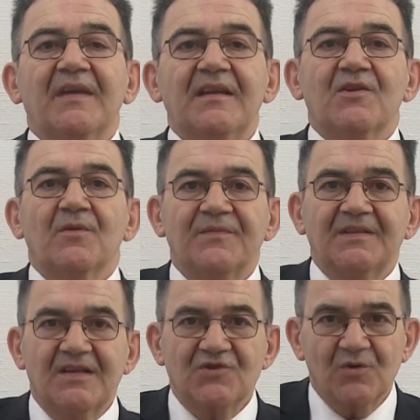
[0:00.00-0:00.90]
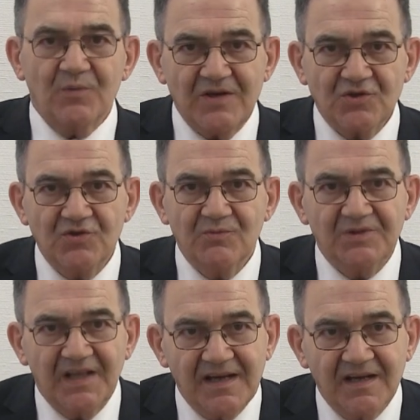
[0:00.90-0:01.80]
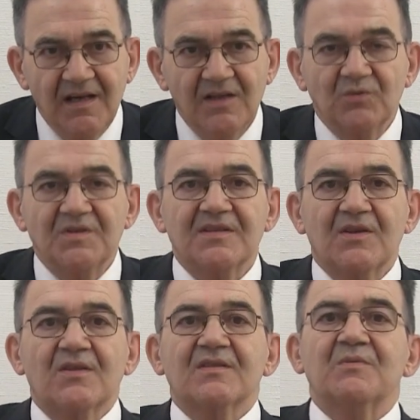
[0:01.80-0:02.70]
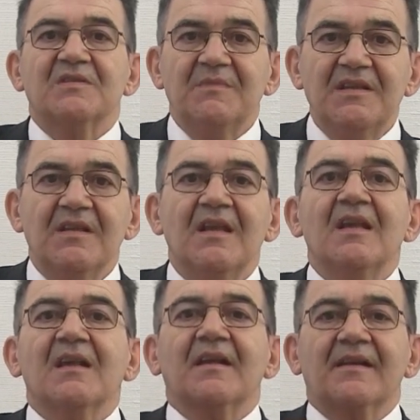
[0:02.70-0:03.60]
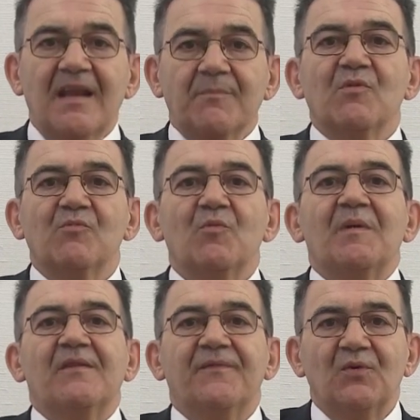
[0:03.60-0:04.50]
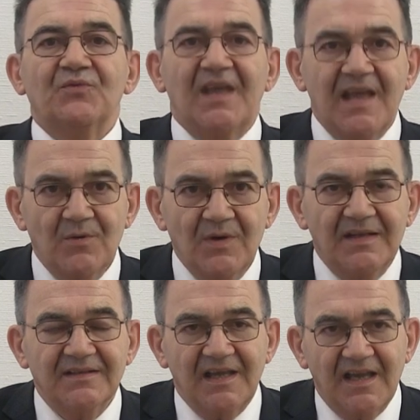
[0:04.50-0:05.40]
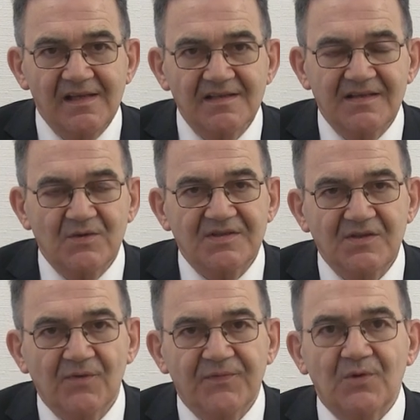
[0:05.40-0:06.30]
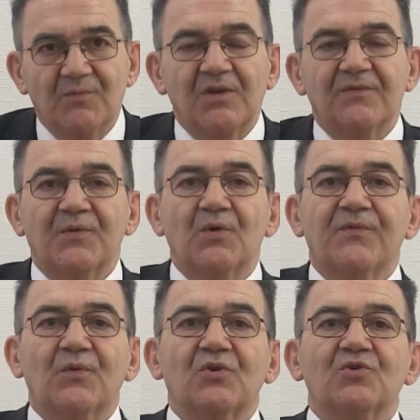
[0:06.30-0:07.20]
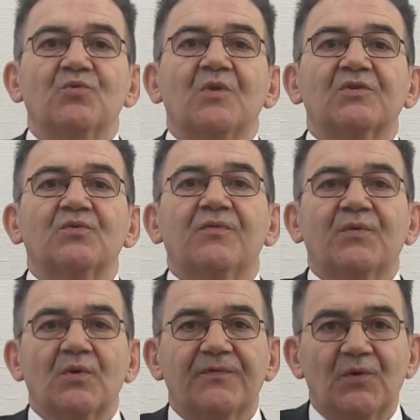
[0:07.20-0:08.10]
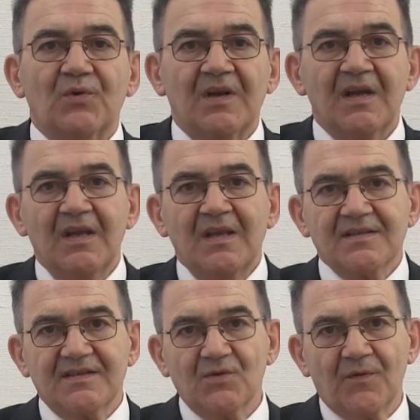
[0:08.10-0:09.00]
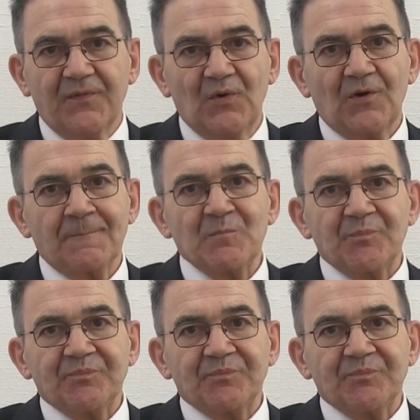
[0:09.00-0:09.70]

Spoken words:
very confidential question you would like to discuss with me, grab your mobile phone now and dial 0041 442124404.